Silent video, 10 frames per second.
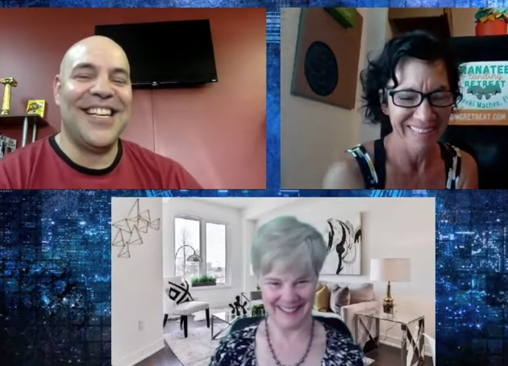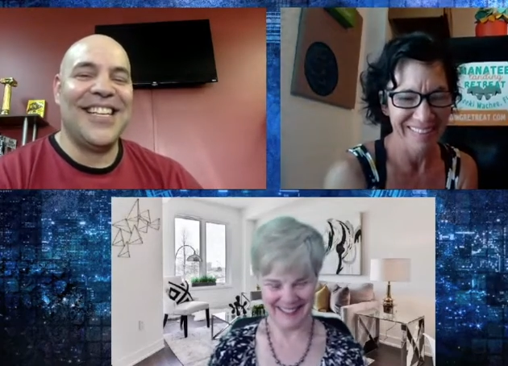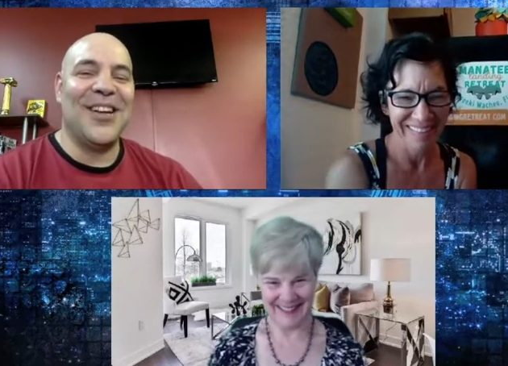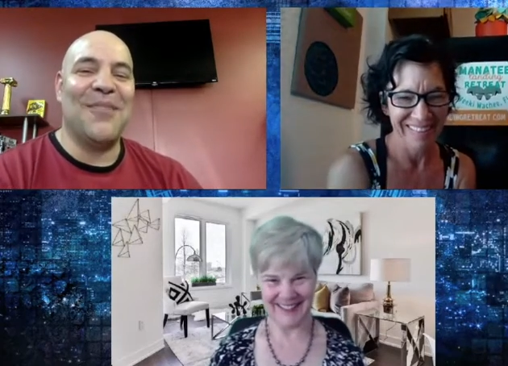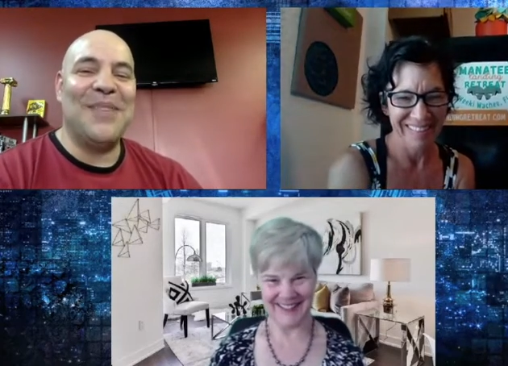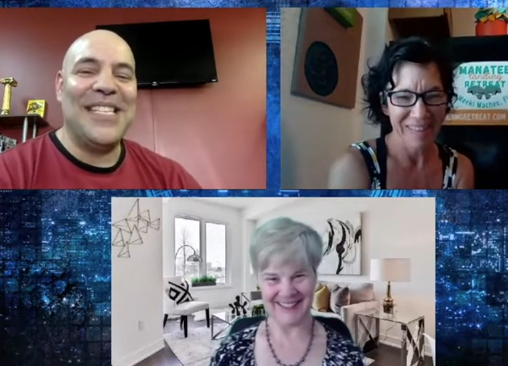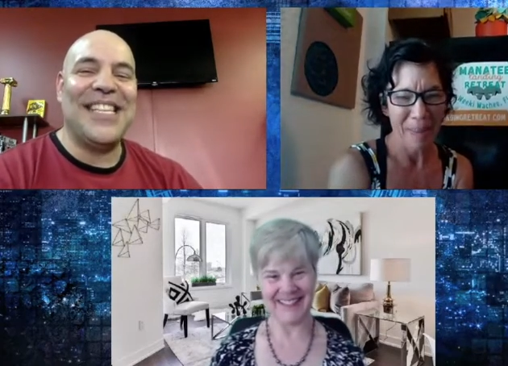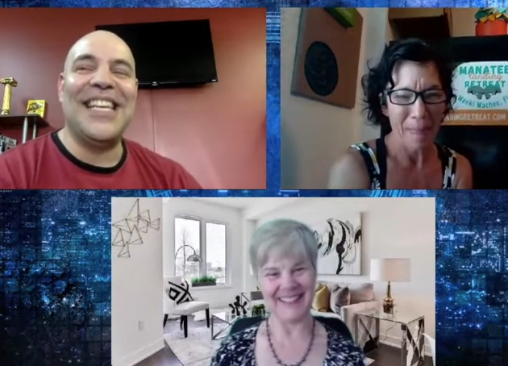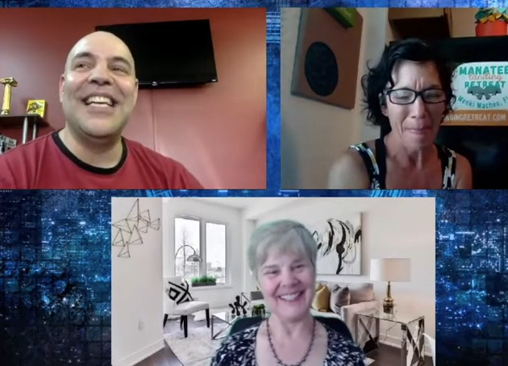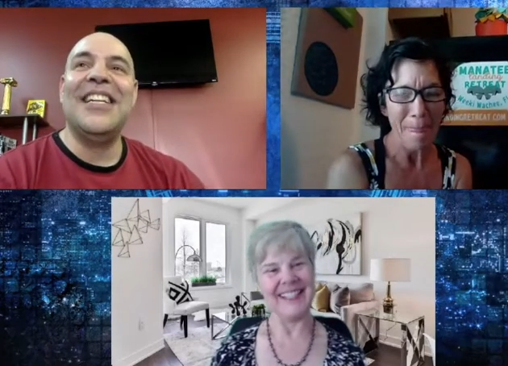Speaker 1: no.
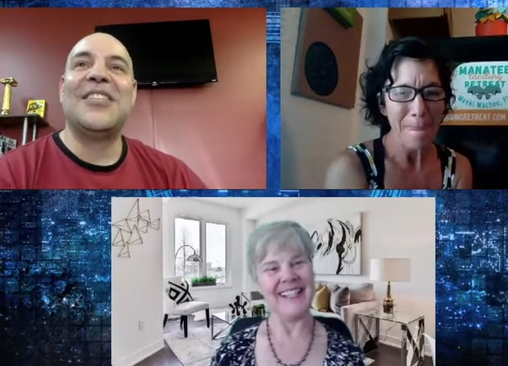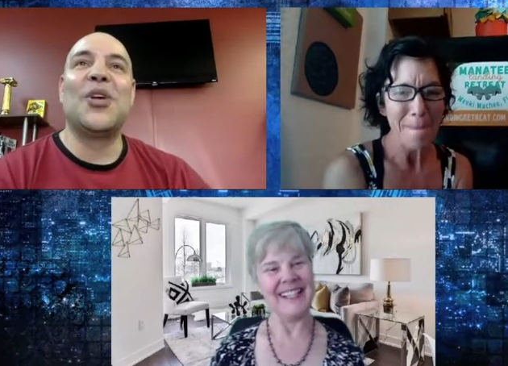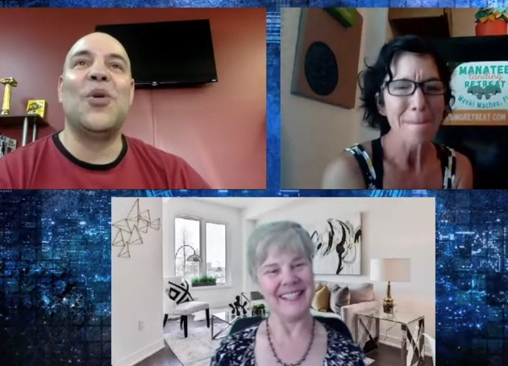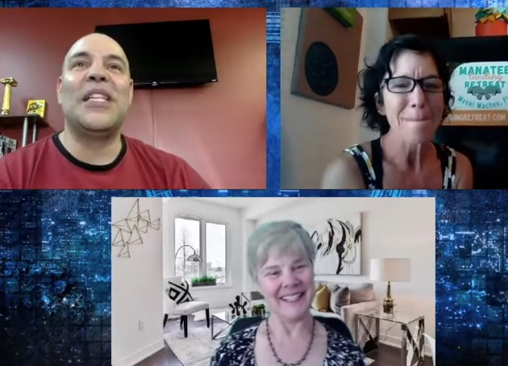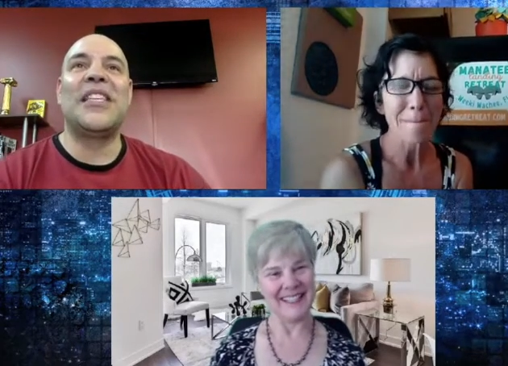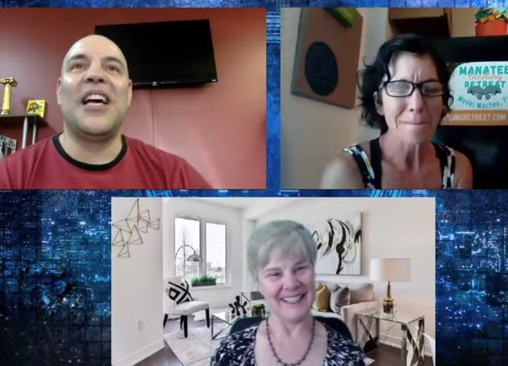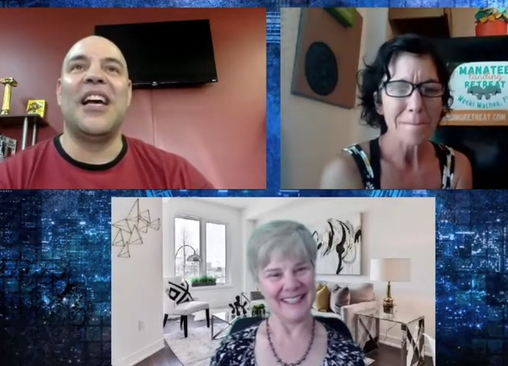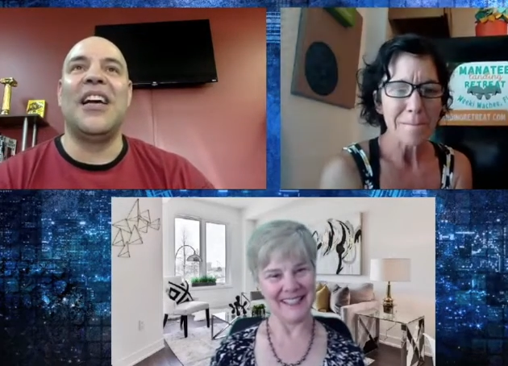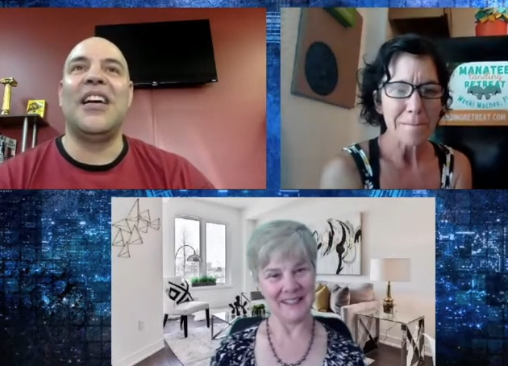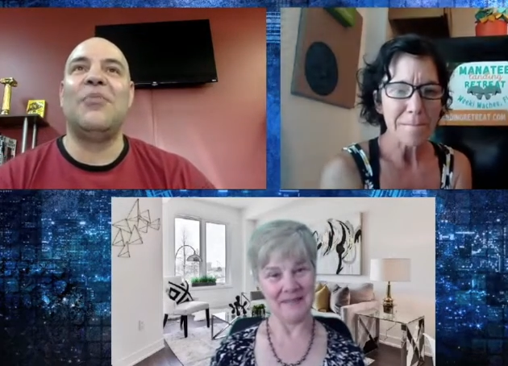BC. So it's
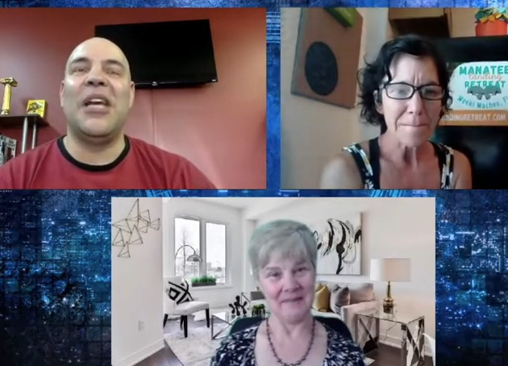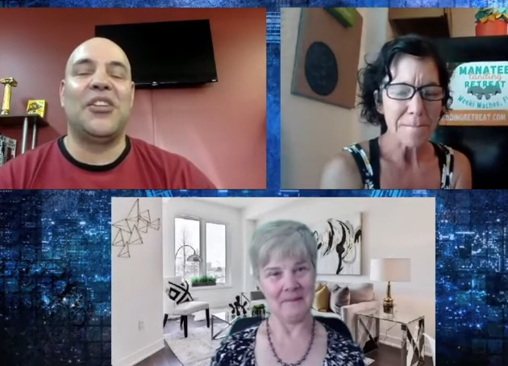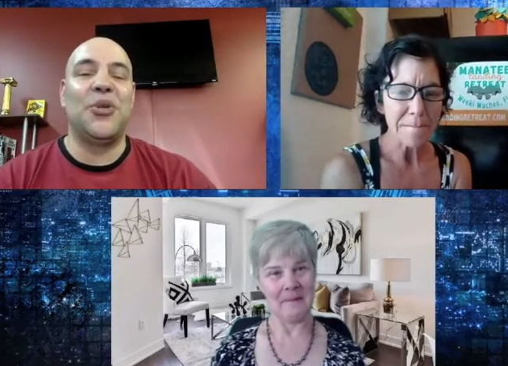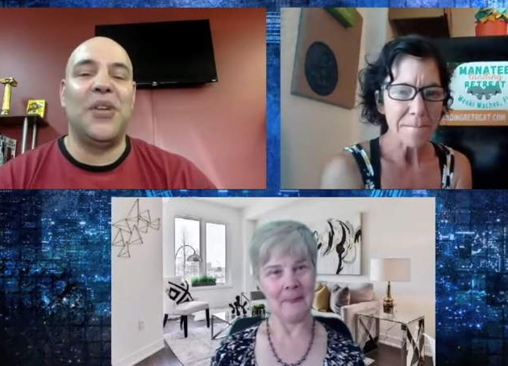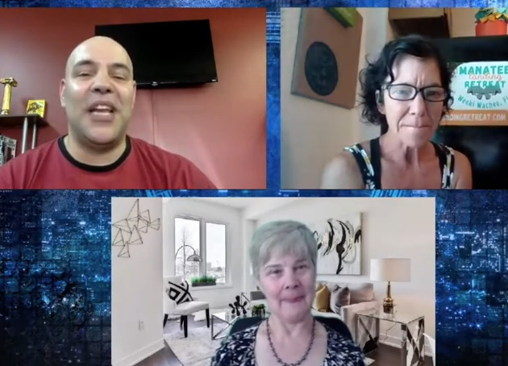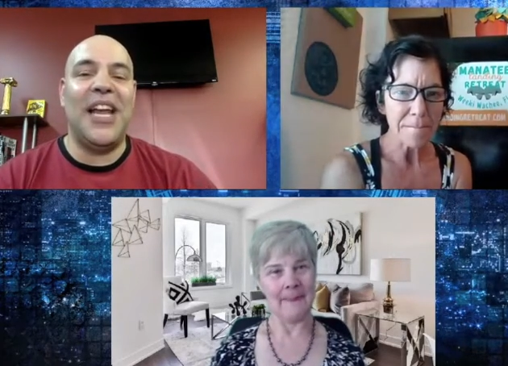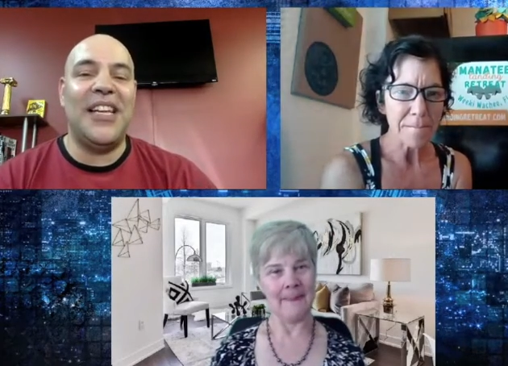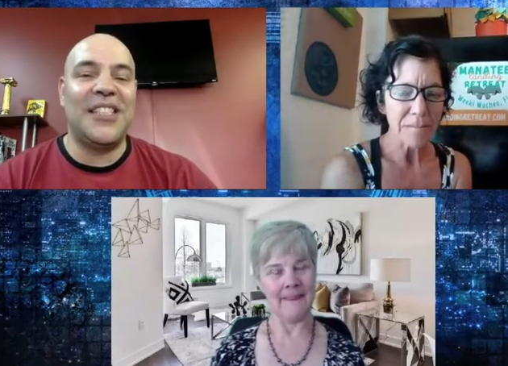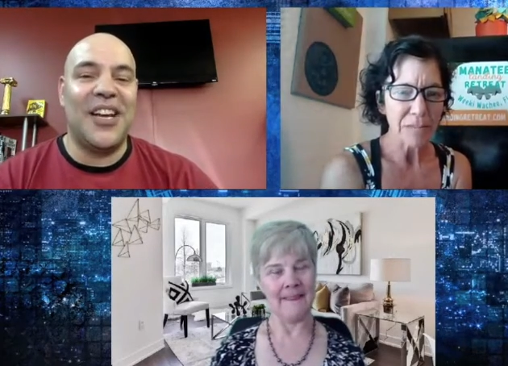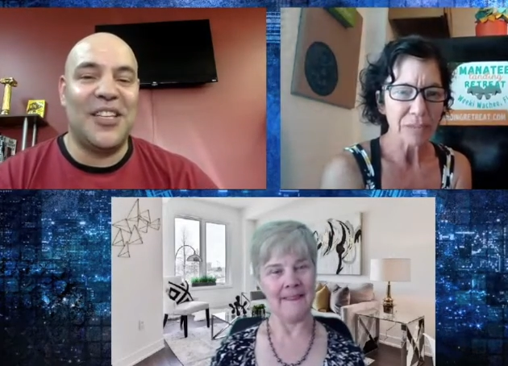uh, we had two
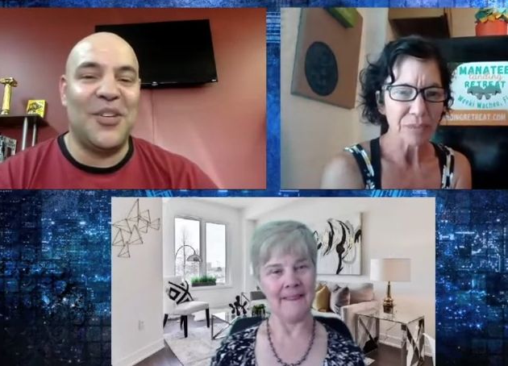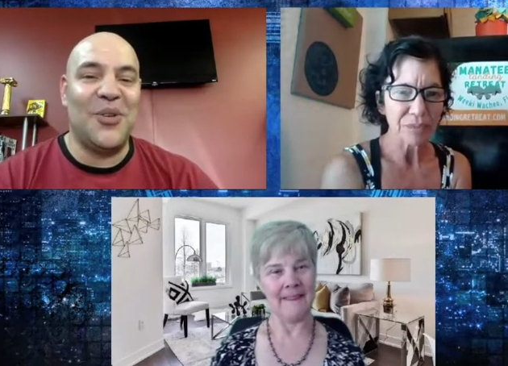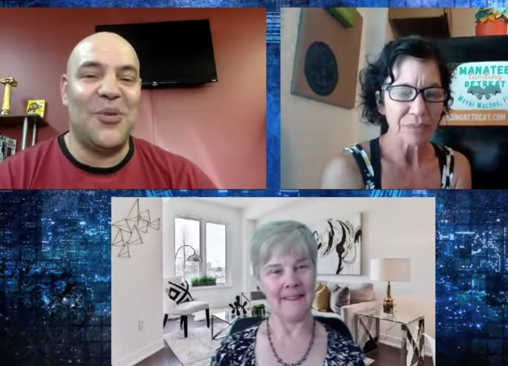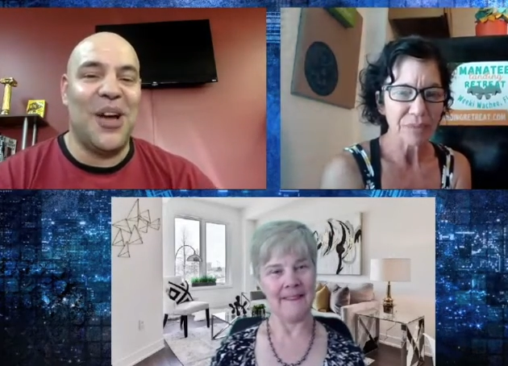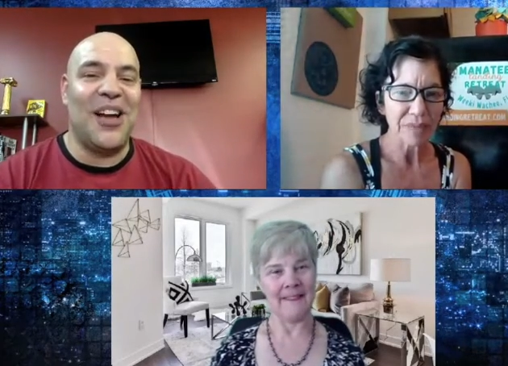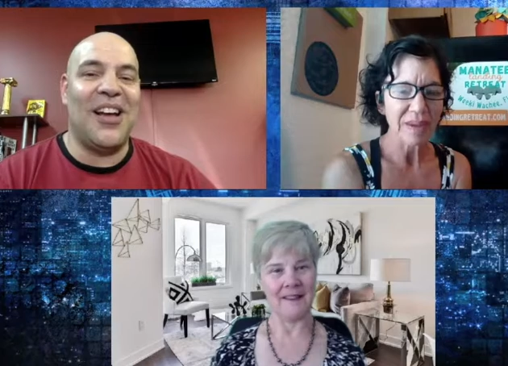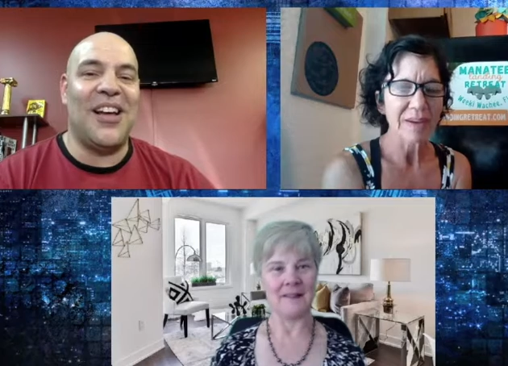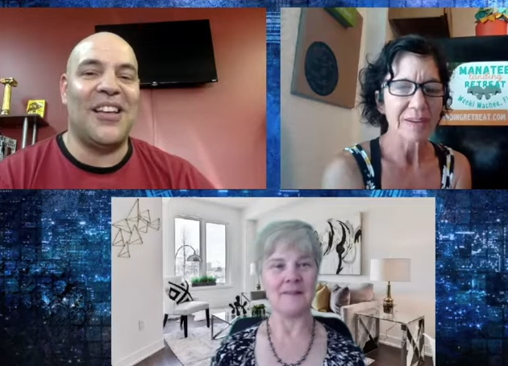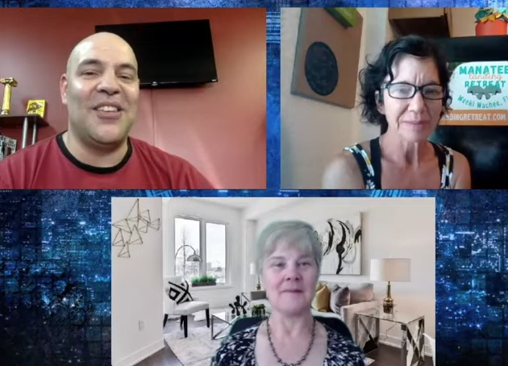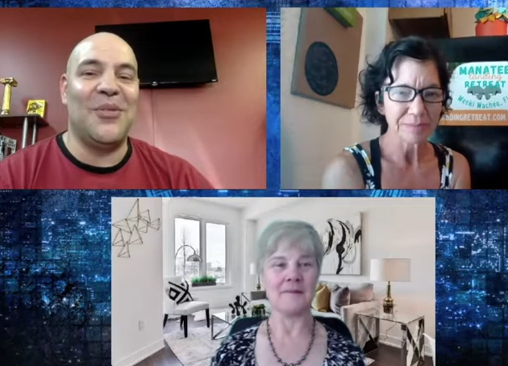Canadians on and two uh,
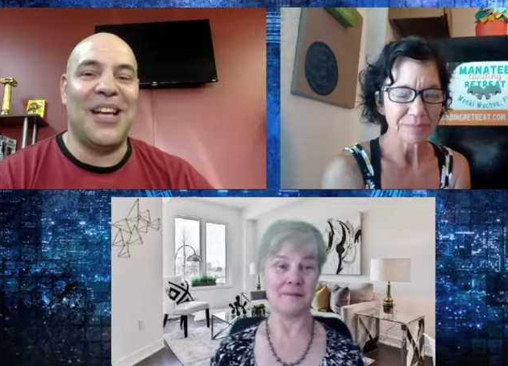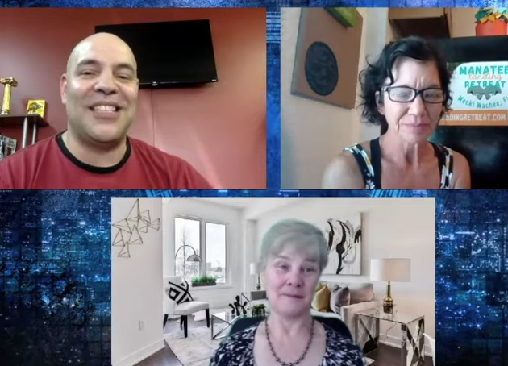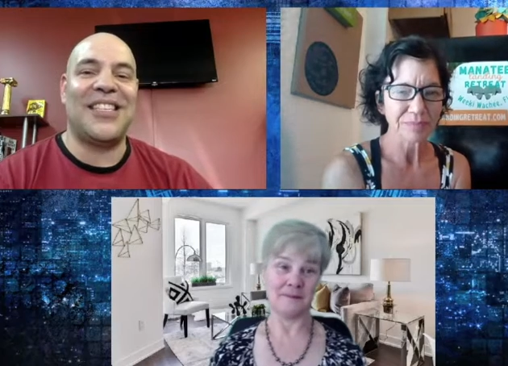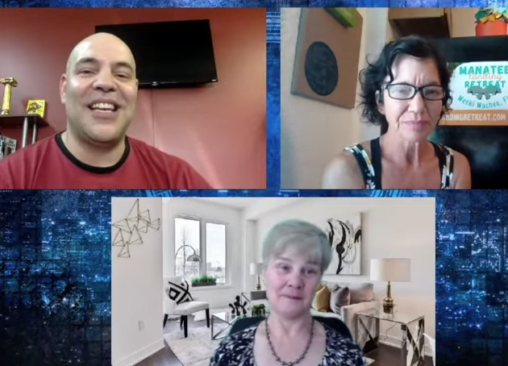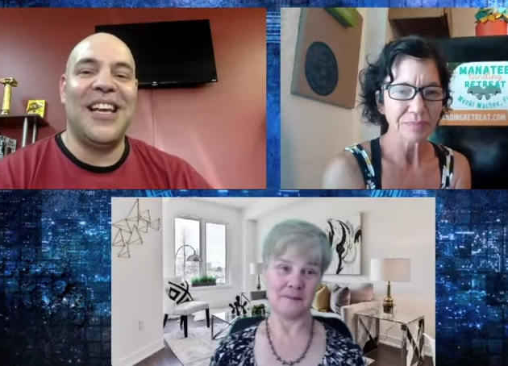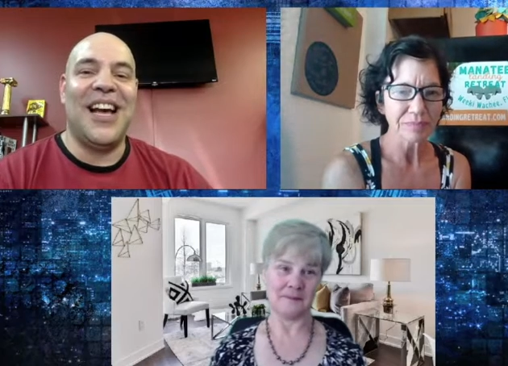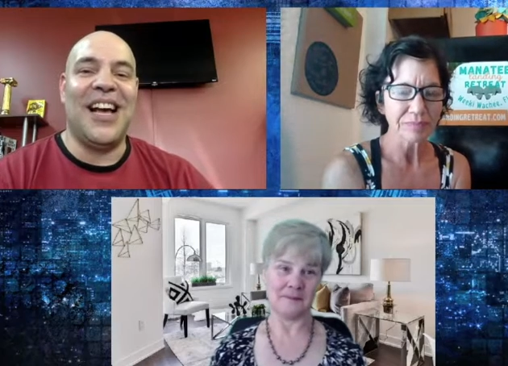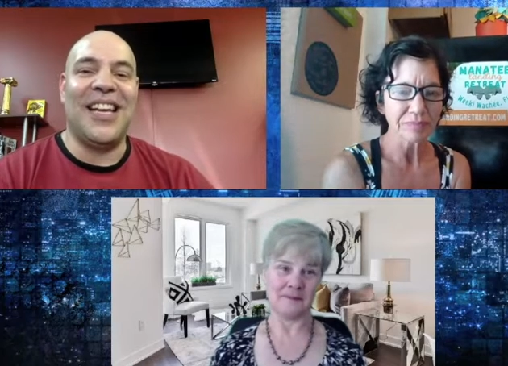U.S. Uh,